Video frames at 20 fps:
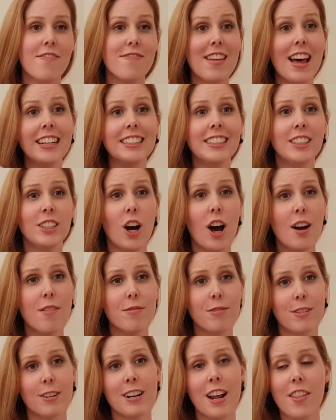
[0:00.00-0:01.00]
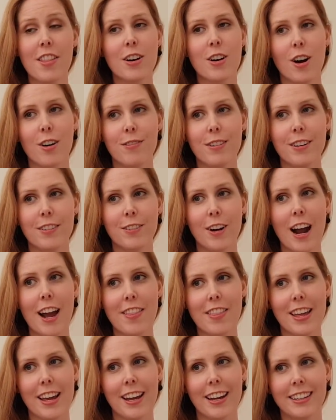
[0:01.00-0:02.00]
That's time for another coffee right
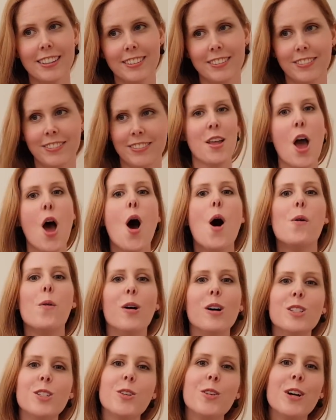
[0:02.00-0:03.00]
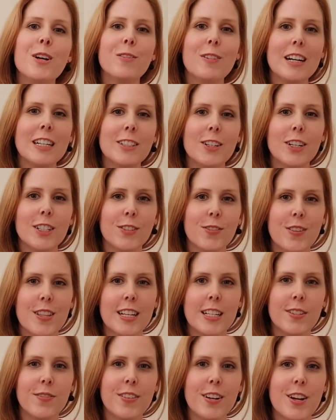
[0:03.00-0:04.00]
there. While doing research for
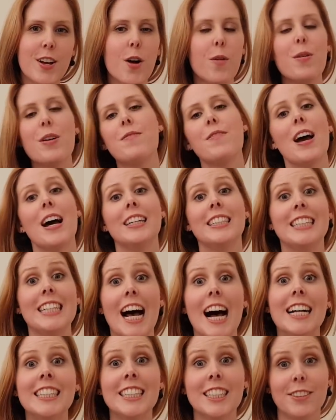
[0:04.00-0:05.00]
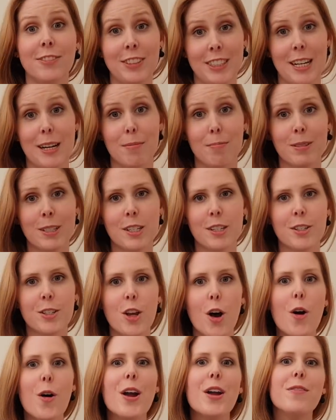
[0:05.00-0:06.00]
this video, we found tons of tips.
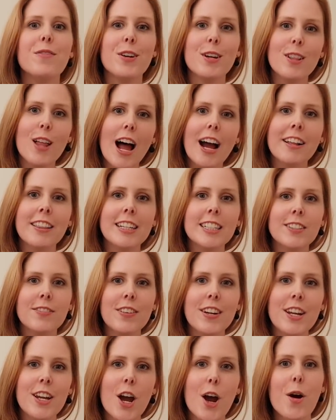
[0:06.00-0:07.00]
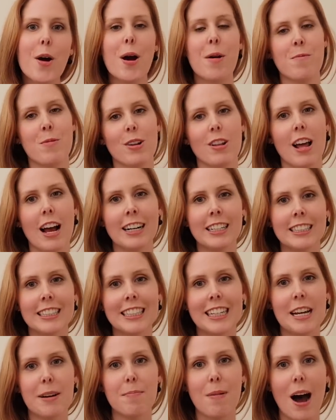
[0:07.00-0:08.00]
So if you like this video and would like to
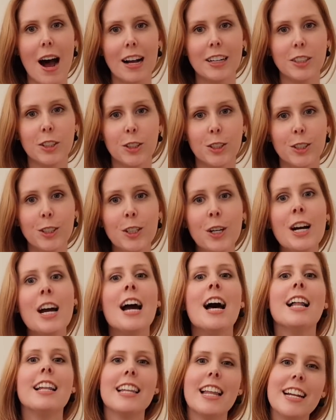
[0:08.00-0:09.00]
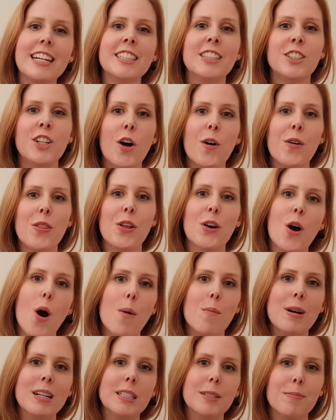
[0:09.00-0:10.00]
see a part 2, let us know in the
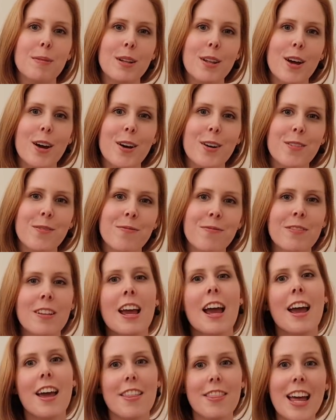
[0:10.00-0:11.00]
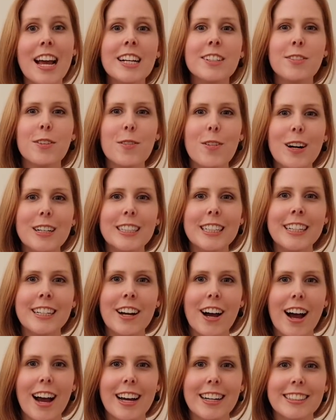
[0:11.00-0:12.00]
comments below. Thanks for watching,
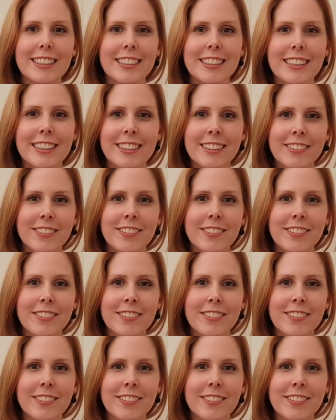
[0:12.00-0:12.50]
guys.